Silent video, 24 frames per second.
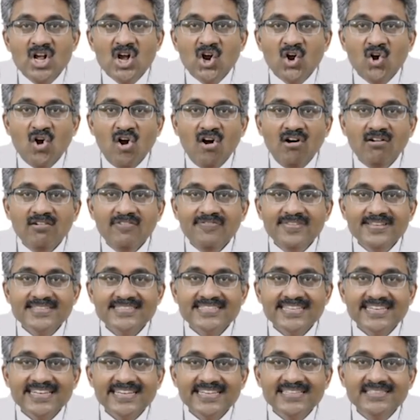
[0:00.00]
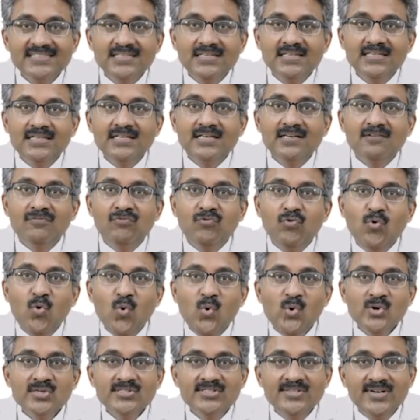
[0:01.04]
Cough is a
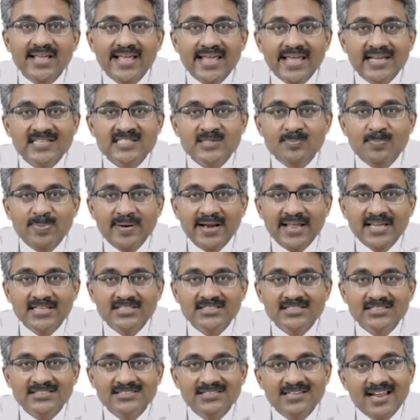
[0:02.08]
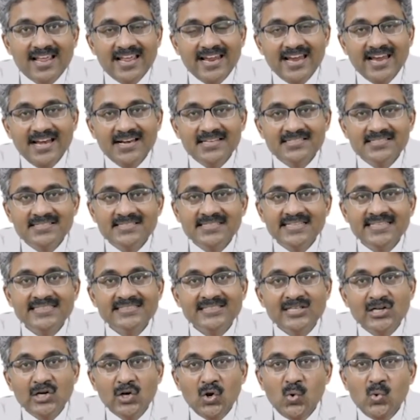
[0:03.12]
forced expiration against
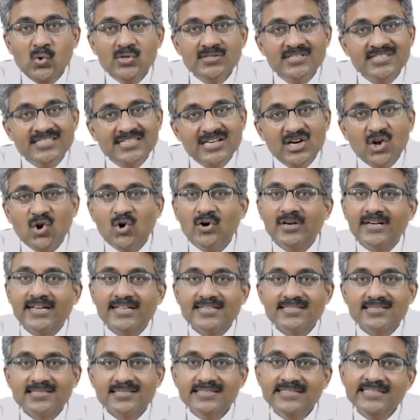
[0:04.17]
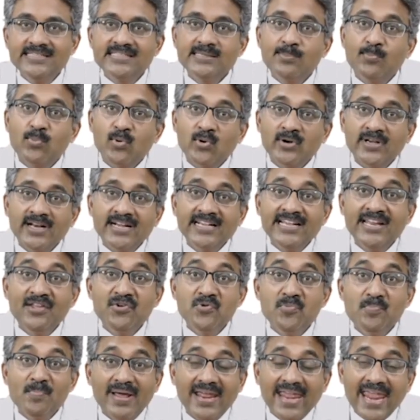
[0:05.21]
a closed glottis. It is a
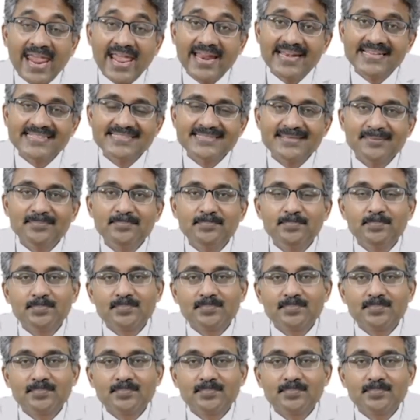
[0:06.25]
protective mechanism.